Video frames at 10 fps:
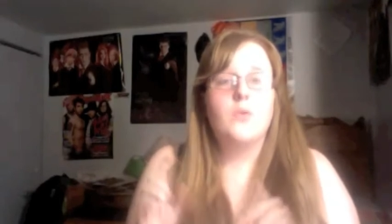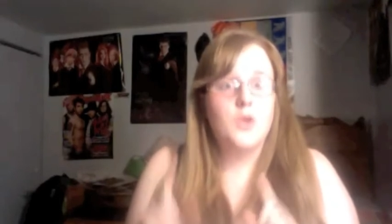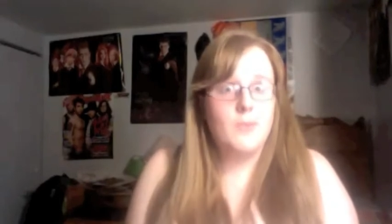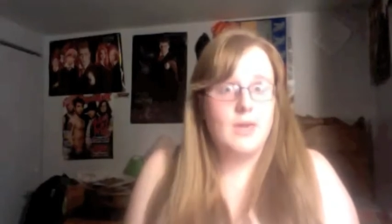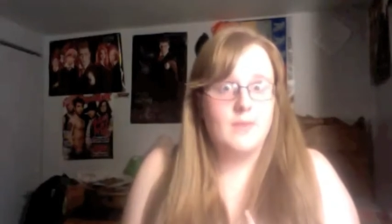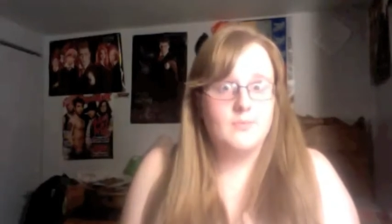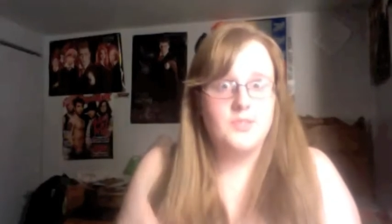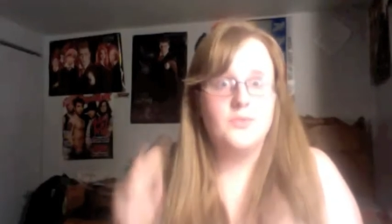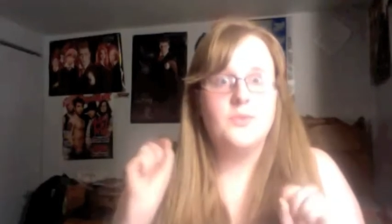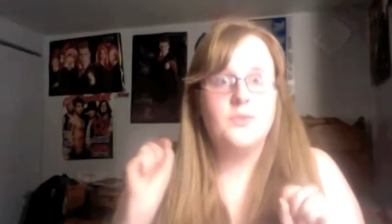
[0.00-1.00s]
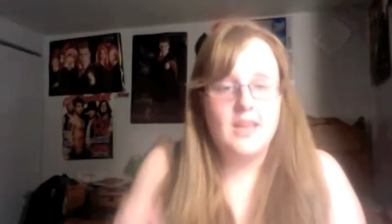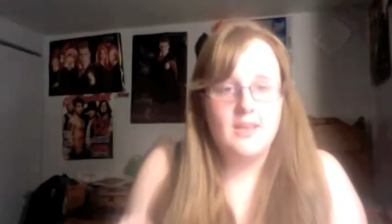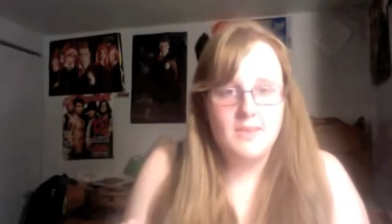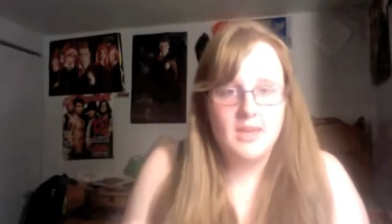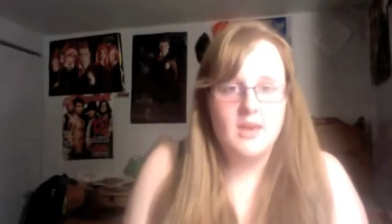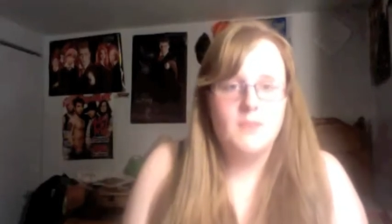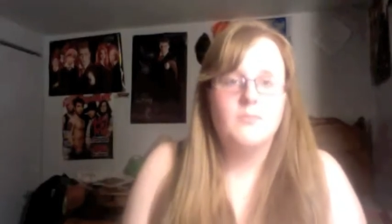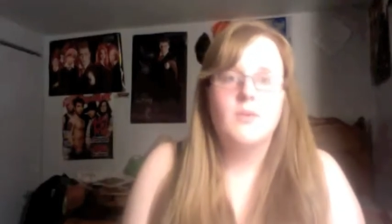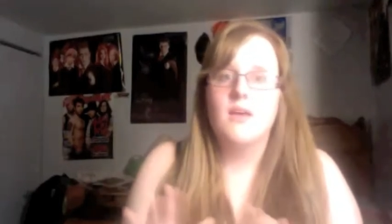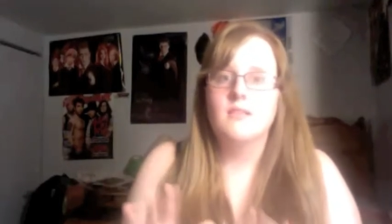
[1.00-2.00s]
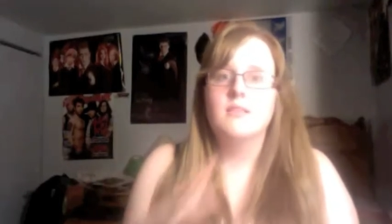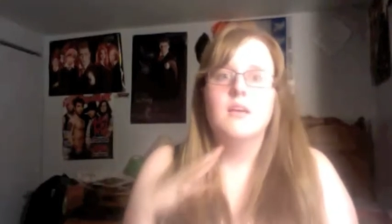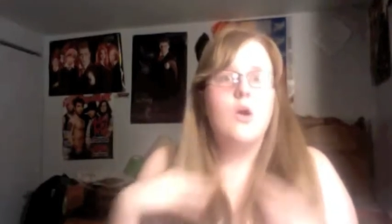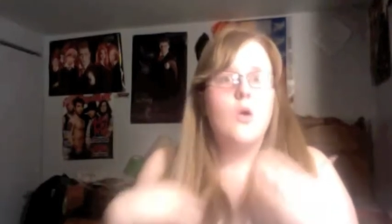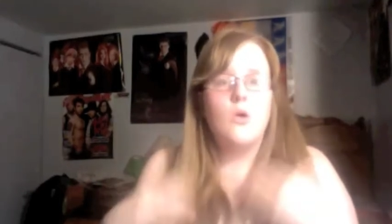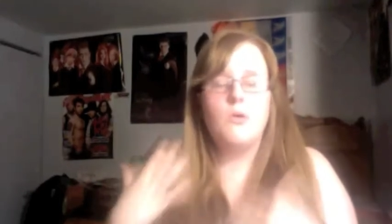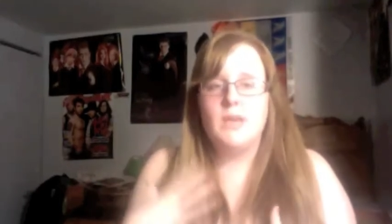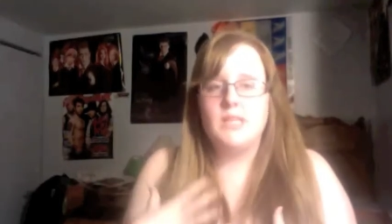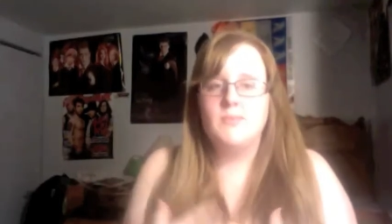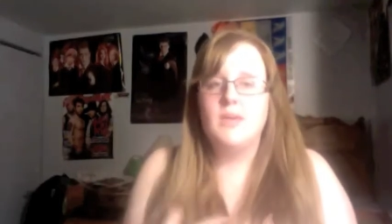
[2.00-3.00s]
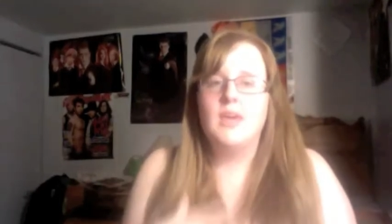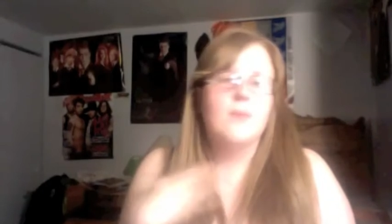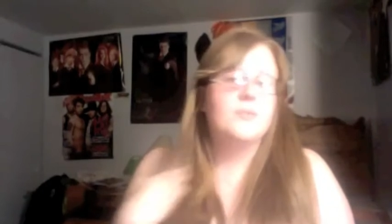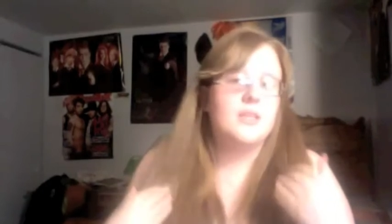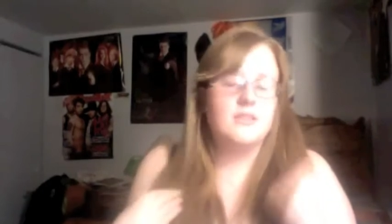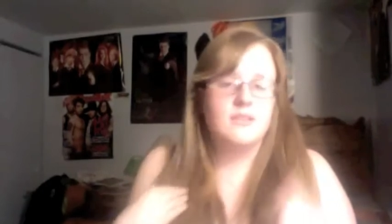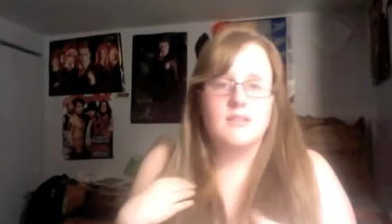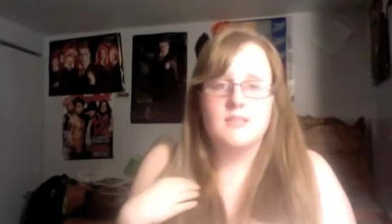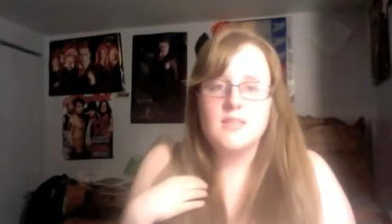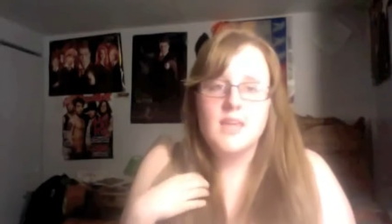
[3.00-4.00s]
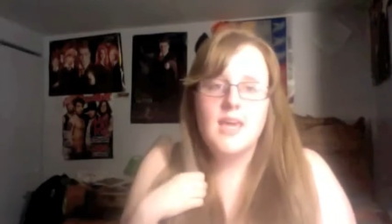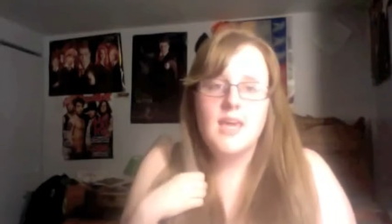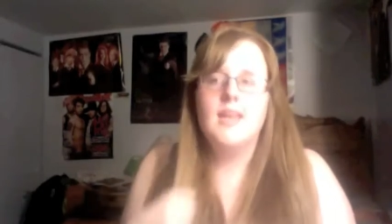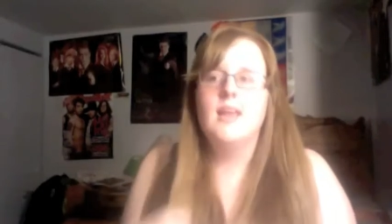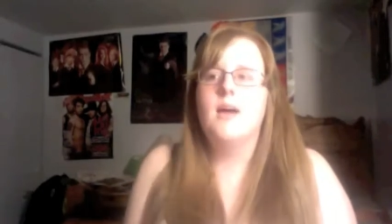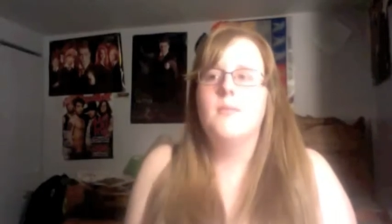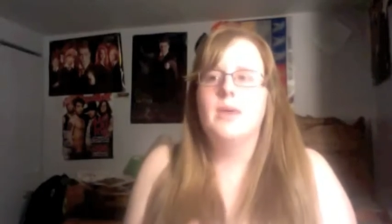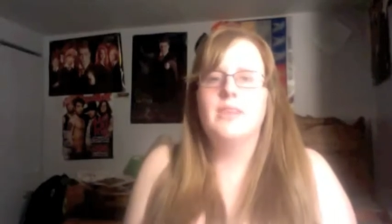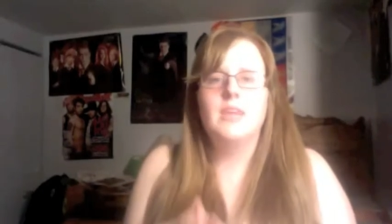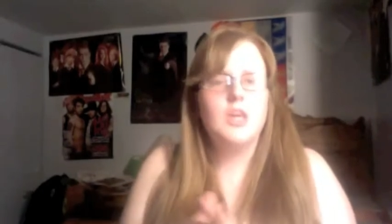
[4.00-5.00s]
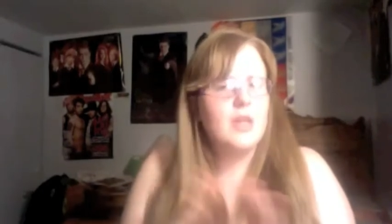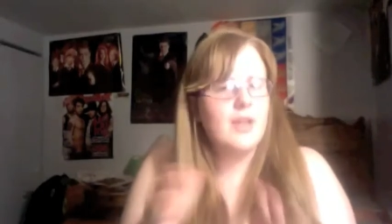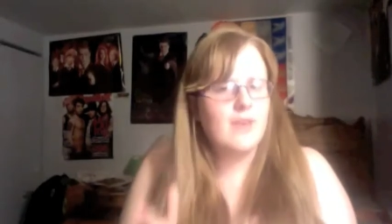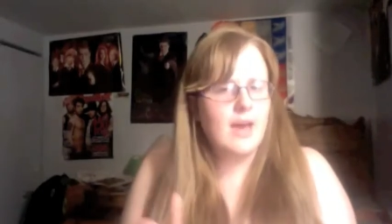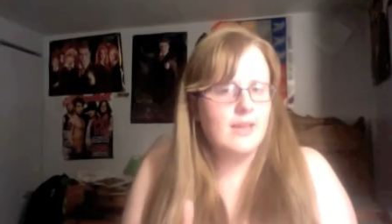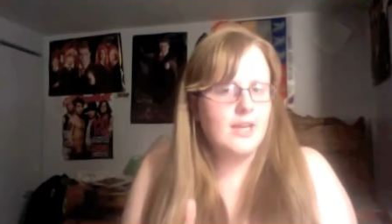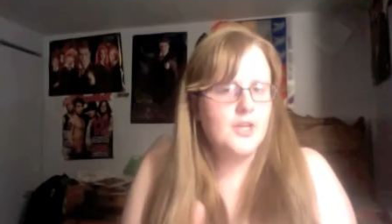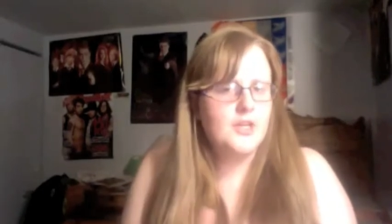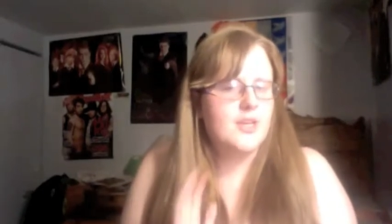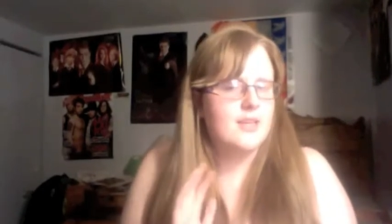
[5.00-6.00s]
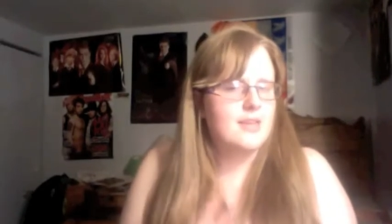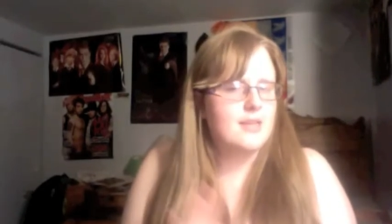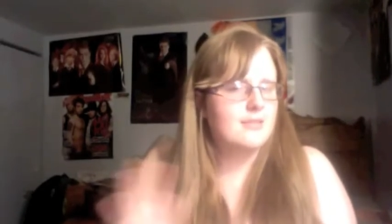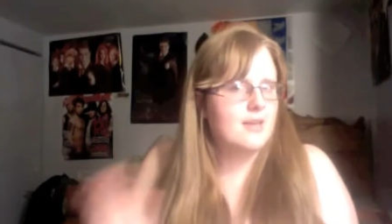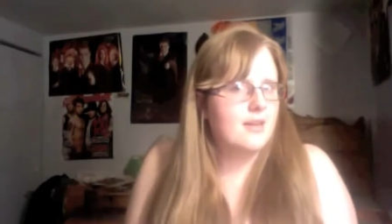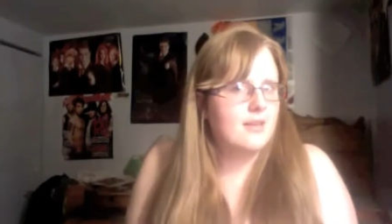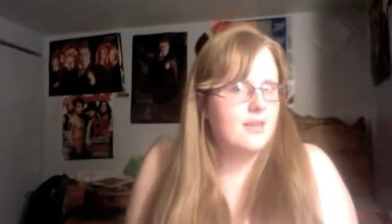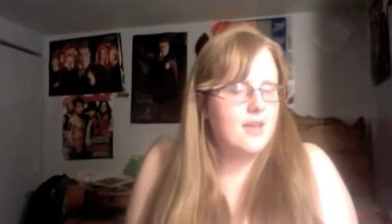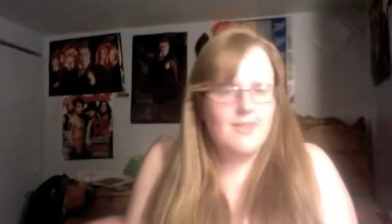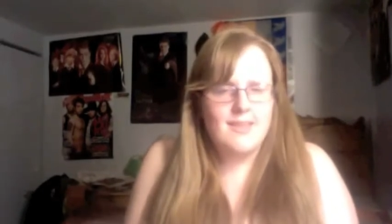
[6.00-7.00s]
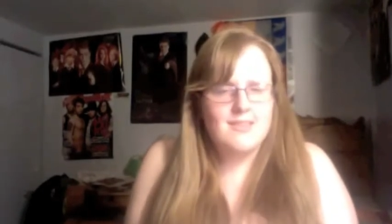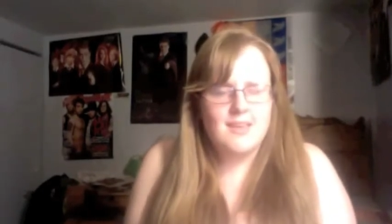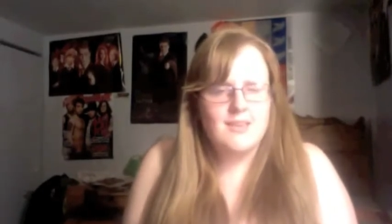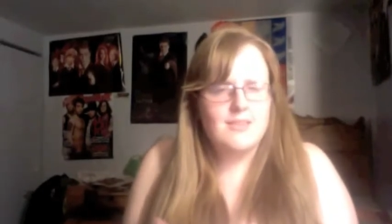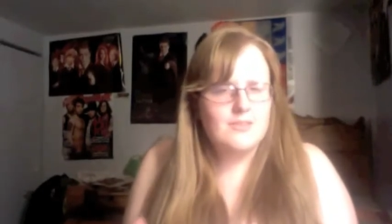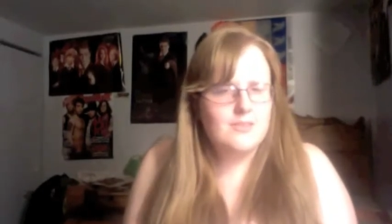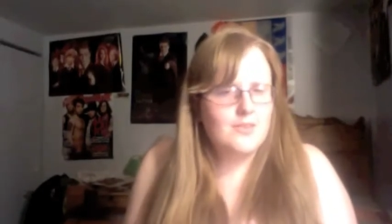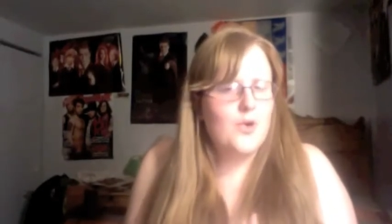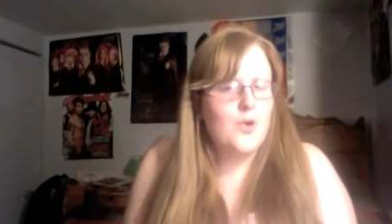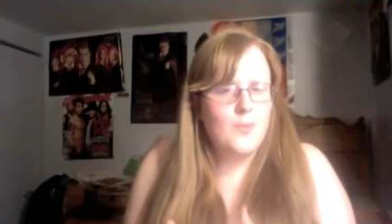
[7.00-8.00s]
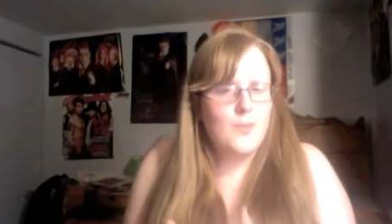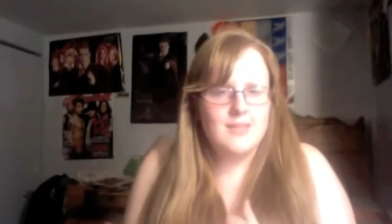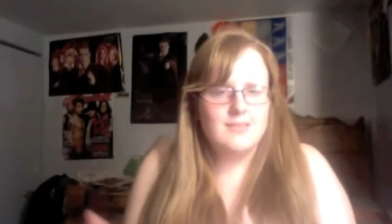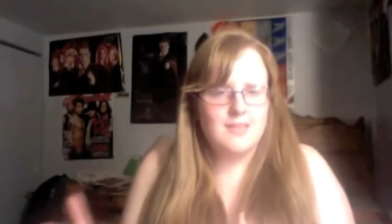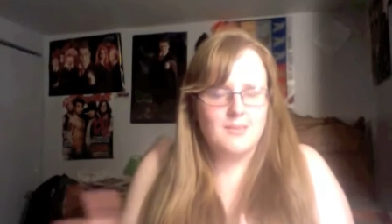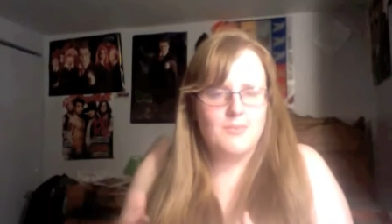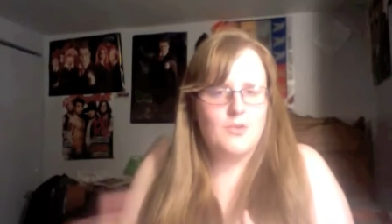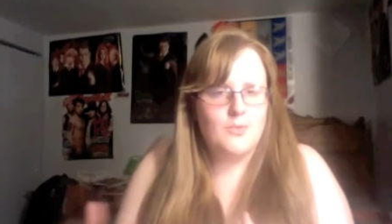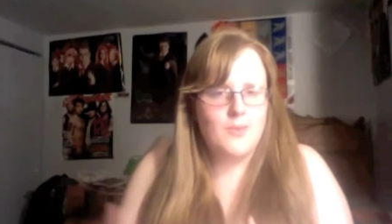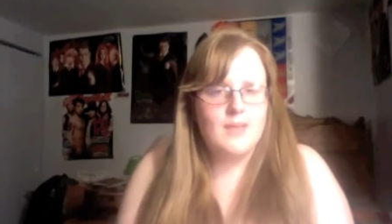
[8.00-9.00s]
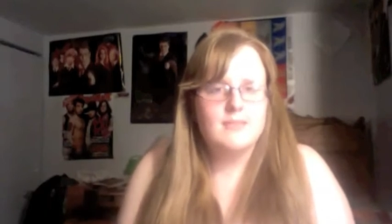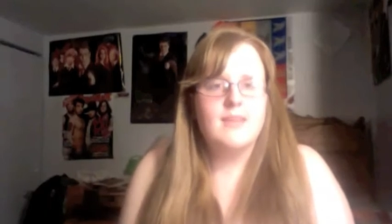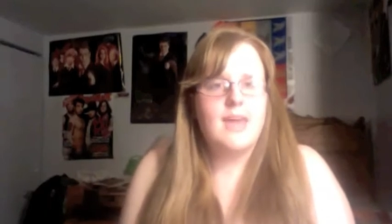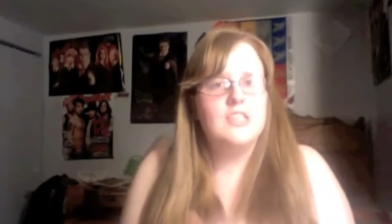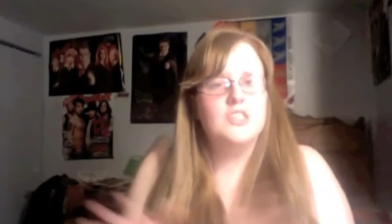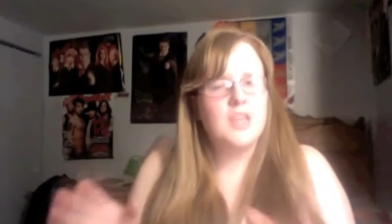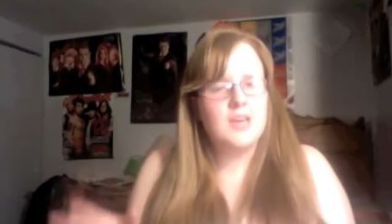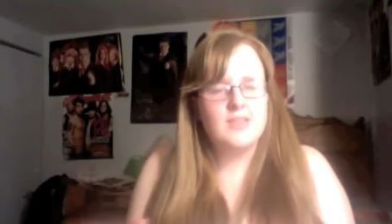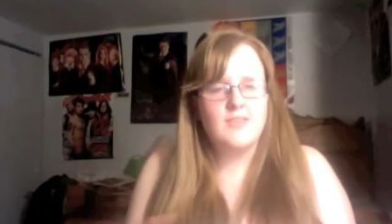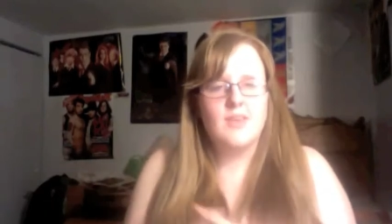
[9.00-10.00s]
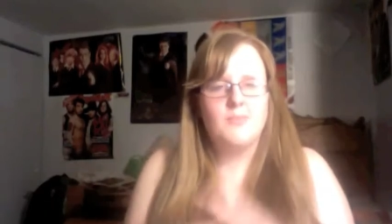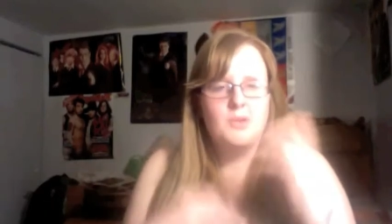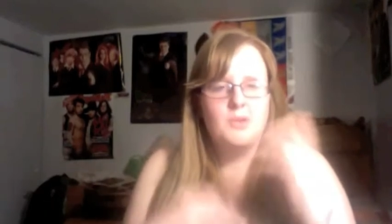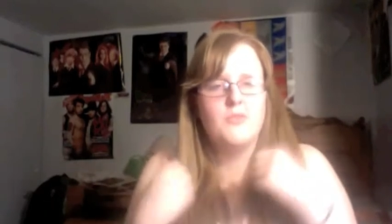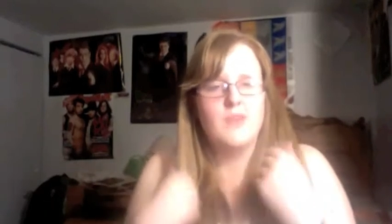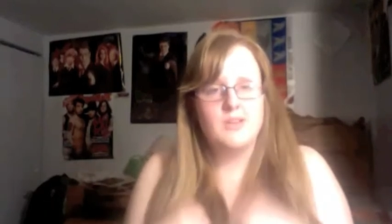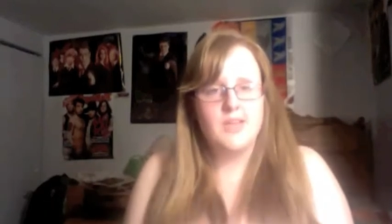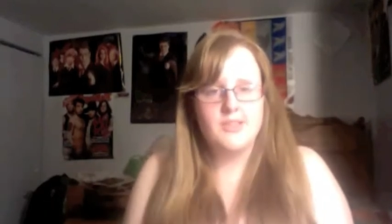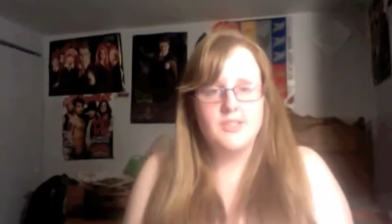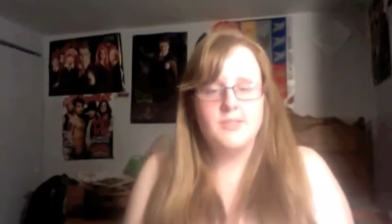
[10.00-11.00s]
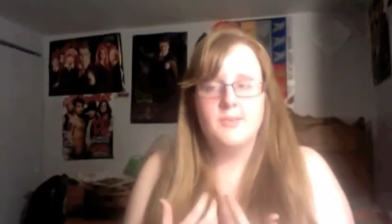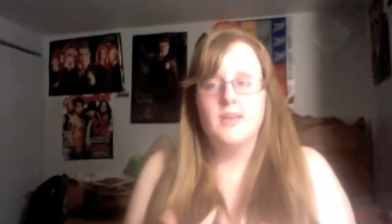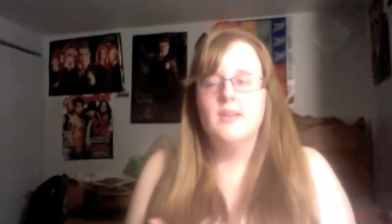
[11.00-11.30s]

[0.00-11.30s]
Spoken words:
makeup too. You can't have makeup because oil-based makeup seeks into the skin. I think you can have eyeliner because that's like coal-based, like mineral-based, and you're allowed to have like mineral foundation, but